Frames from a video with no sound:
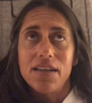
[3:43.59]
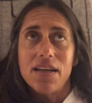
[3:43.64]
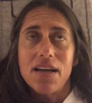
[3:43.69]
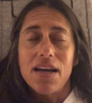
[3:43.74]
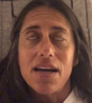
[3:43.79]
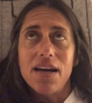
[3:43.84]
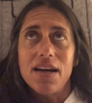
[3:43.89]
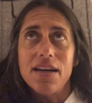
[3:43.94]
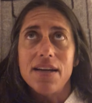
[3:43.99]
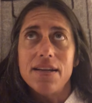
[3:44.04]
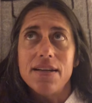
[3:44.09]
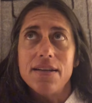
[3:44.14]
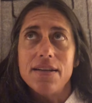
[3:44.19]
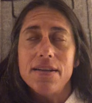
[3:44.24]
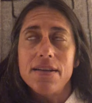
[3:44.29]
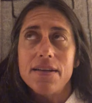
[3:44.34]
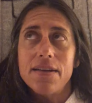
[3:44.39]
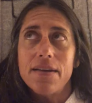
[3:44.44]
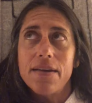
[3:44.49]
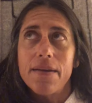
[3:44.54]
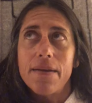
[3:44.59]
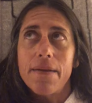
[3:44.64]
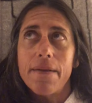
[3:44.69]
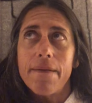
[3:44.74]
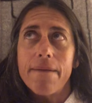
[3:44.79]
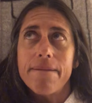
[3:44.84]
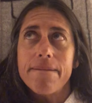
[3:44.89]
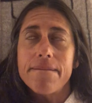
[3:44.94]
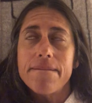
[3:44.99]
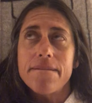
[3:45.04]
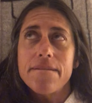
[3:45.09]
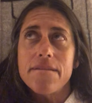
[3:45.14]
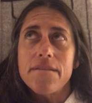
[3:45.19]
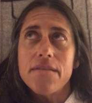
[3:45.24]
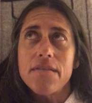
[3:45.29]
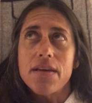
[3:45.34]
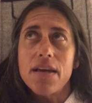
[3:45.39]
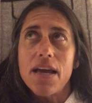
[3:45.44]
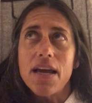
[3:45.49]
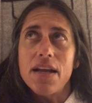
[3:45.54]
And
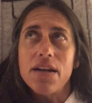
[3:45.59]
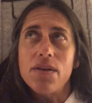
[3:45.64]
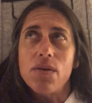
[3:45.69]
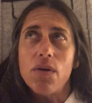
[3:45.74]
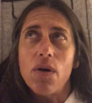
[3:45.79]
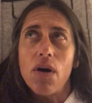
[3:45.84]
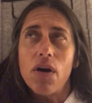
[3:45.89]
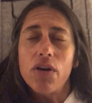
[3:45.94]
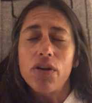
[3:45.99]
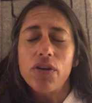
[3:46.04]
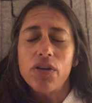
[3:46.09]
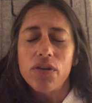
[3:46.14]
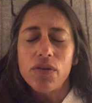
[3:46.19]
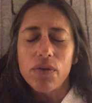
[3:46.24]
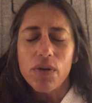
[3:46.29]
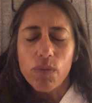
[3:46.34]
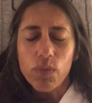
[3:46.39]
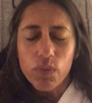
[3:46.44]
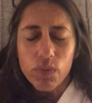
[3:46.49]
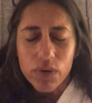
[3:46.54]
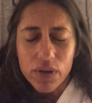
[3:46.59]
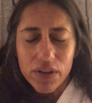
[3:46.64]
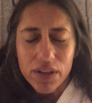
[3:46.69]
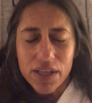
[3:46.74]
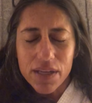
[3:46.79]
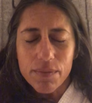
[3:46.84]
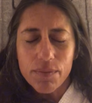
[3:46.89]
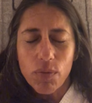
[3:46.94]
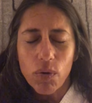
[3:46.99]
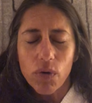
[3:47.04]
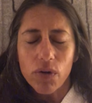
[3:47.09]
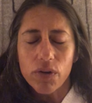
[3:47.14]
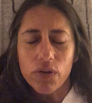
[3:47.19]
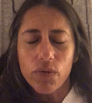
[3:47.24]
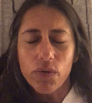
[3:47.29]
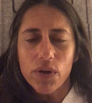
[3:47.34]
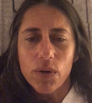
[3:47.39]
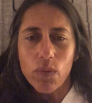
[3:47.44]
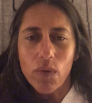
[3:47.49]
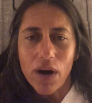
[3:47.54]
a really
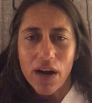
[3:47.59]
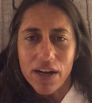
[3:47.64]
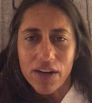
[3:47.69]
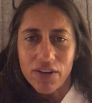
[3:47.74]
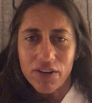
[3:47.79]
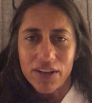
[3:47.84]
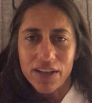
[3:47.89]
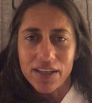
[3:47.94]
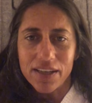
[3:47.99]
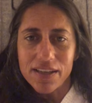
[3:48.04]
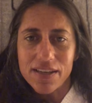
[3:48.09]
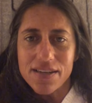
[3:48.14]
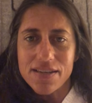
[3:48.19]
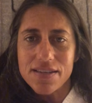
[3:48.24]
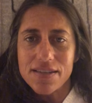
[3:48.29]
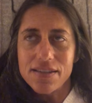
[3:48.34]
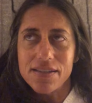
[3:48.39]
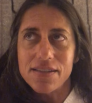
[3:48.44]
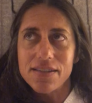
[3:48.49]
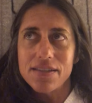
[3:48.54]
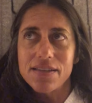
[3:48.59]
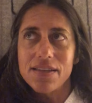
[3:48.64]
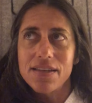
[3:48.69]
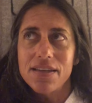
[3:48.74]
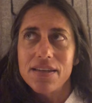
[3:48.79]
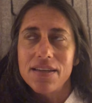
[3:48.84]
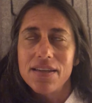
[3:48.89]
important rewiring is,